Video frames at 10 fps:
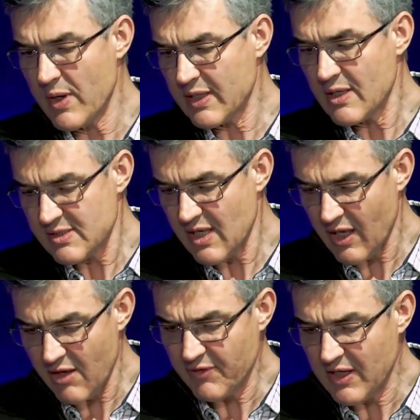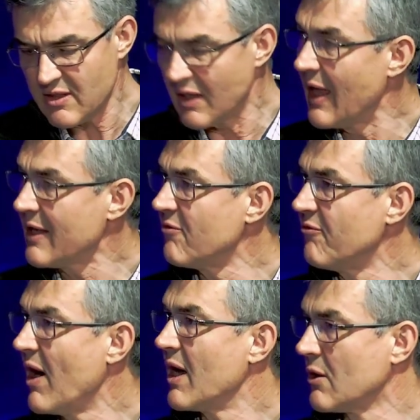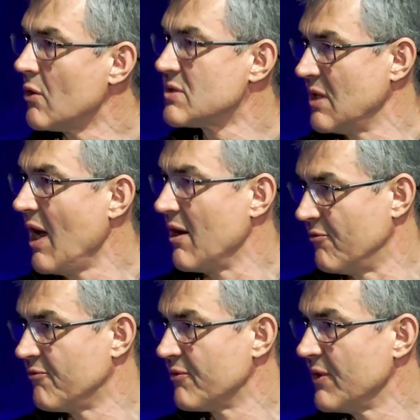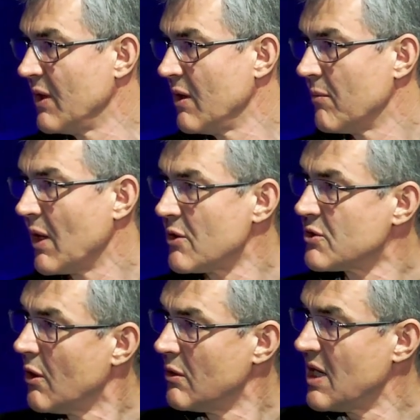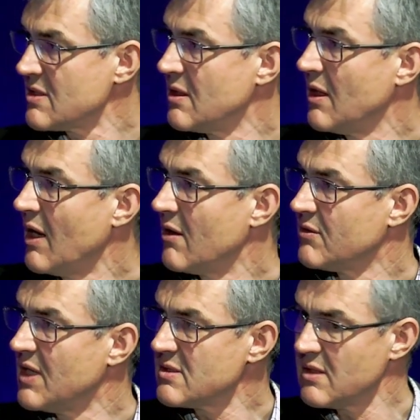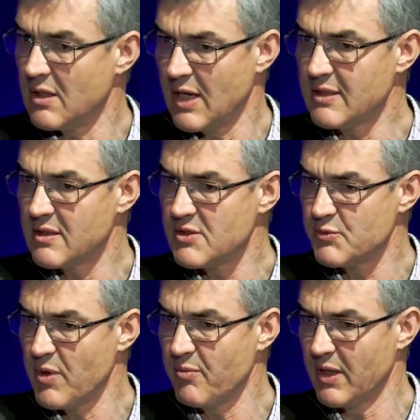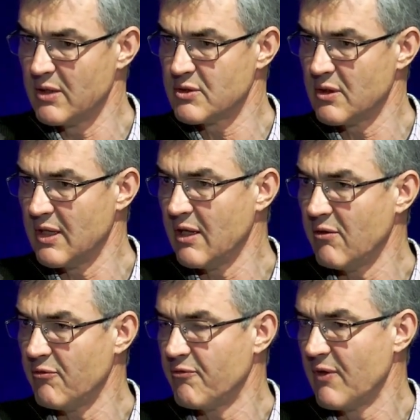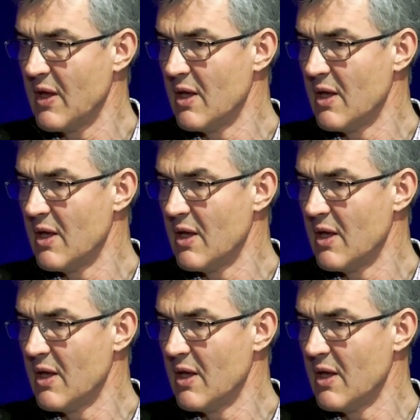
can see even in the lake of fire God's love, because God doesn't let these people to live